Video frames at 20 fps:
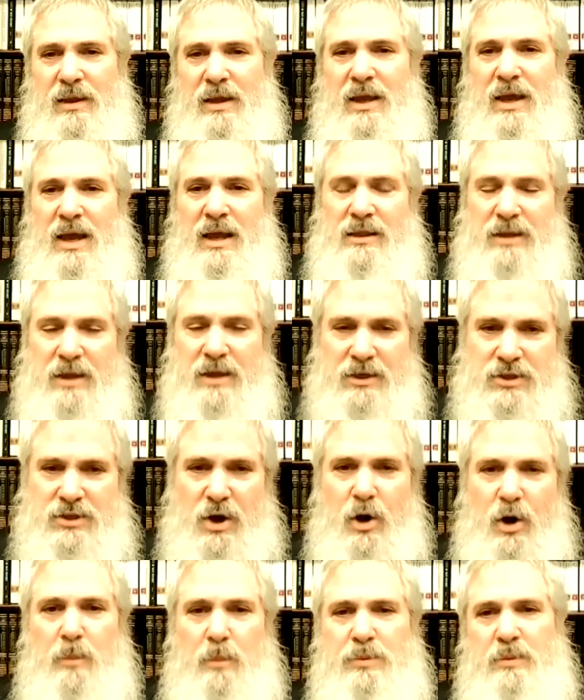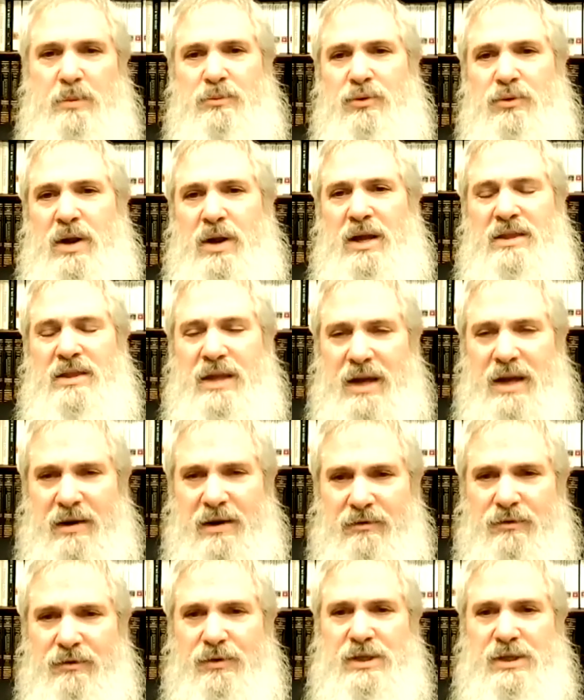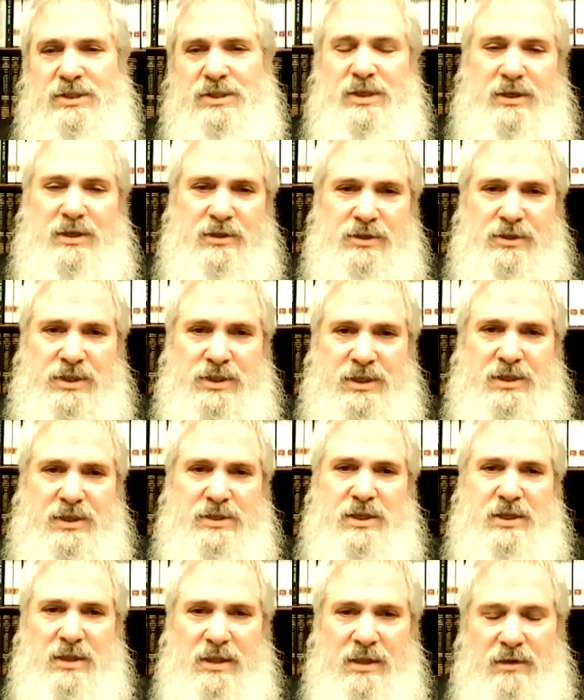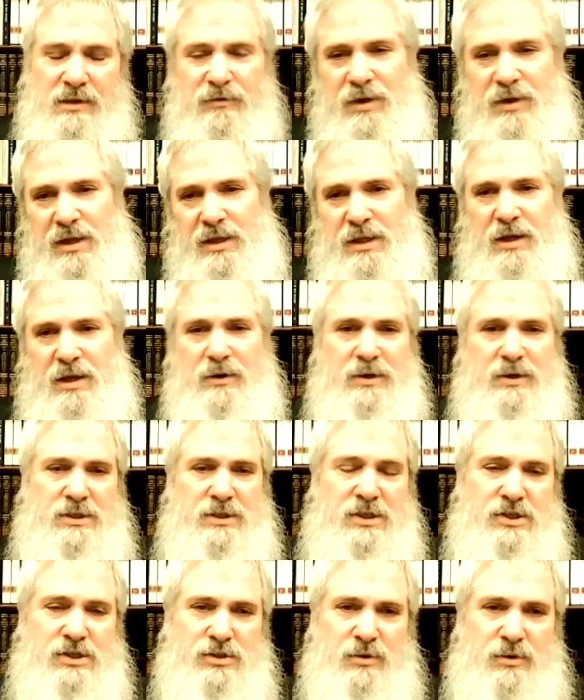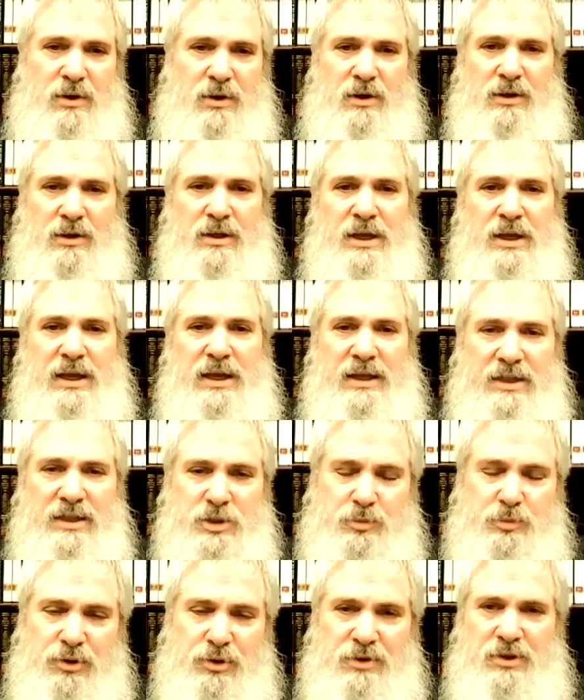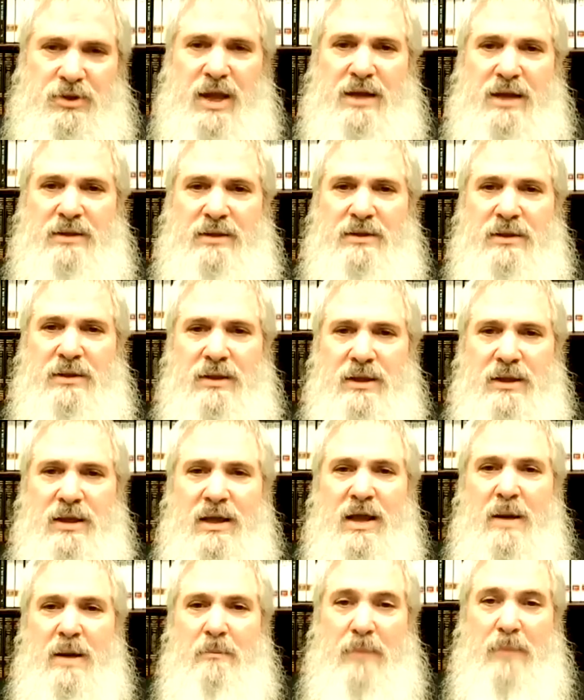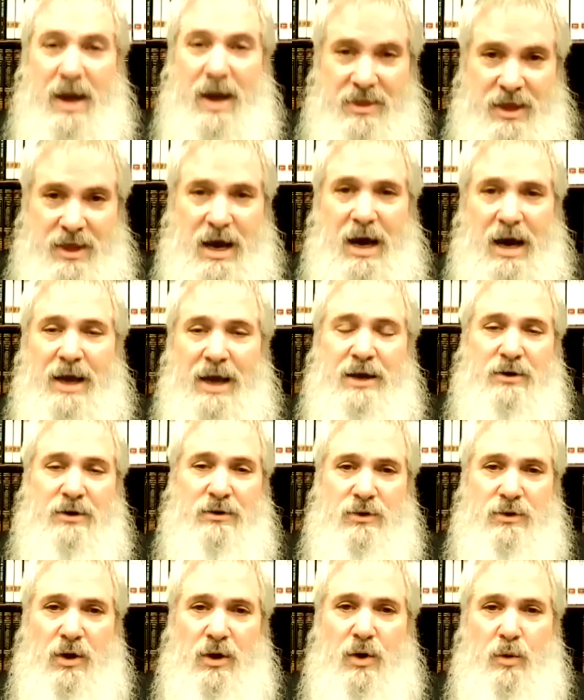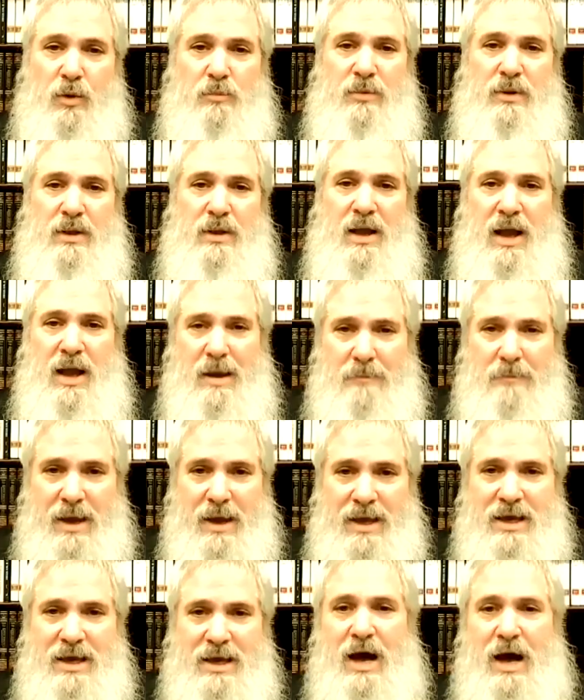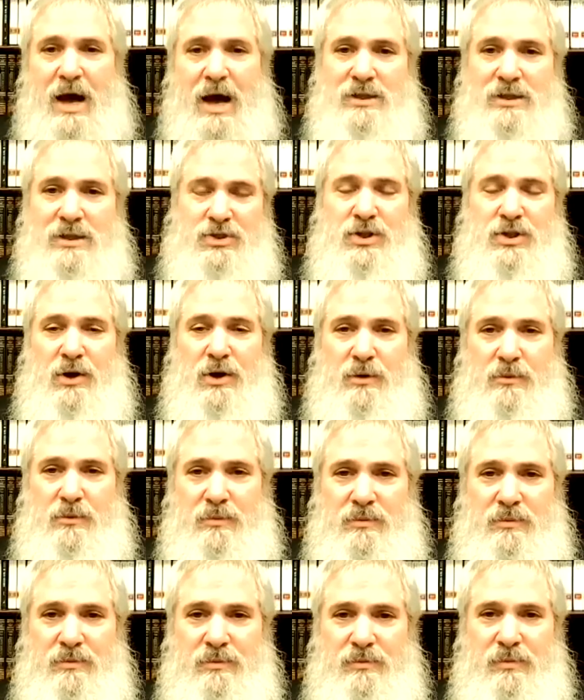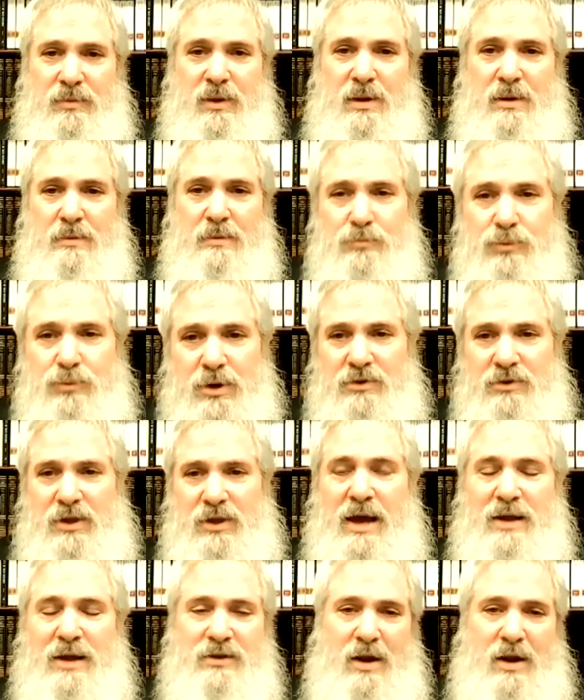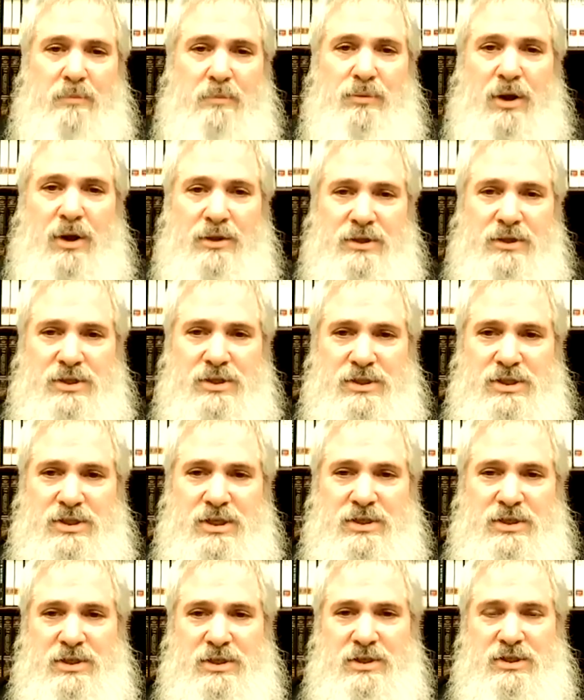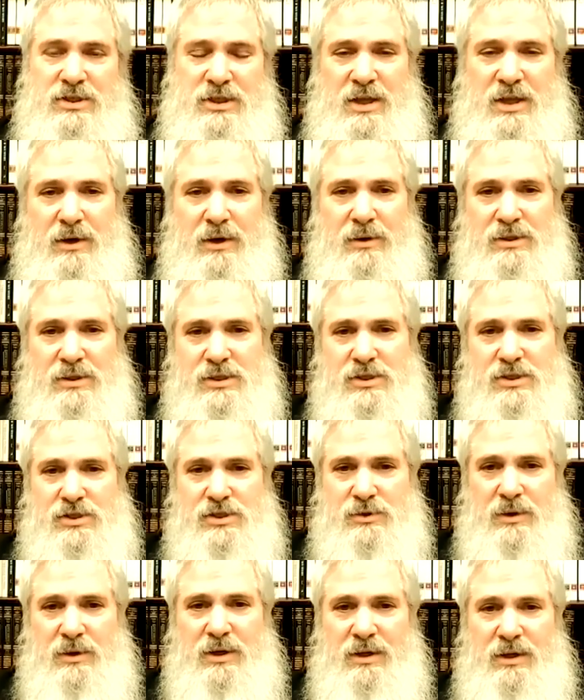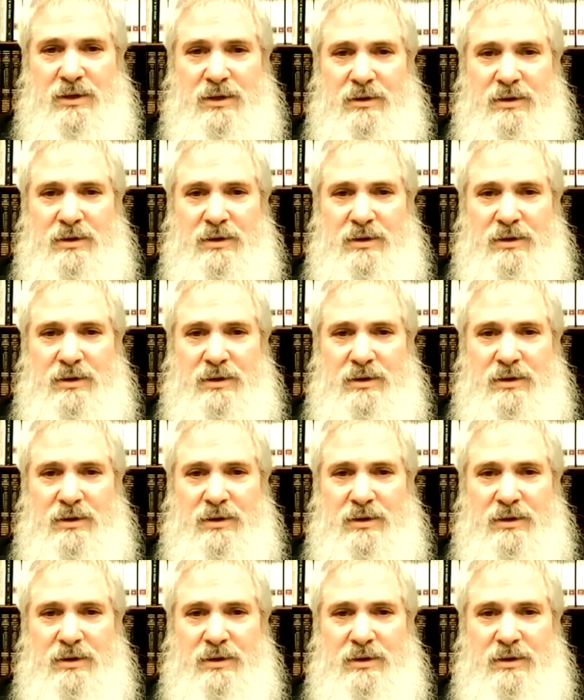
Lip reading: And let us hope and pray that every single citizen living in Eretz Yisrael is protected by the Iron Dome and by God's dome. Protect our brothers and sisters in Eretz Yisrael.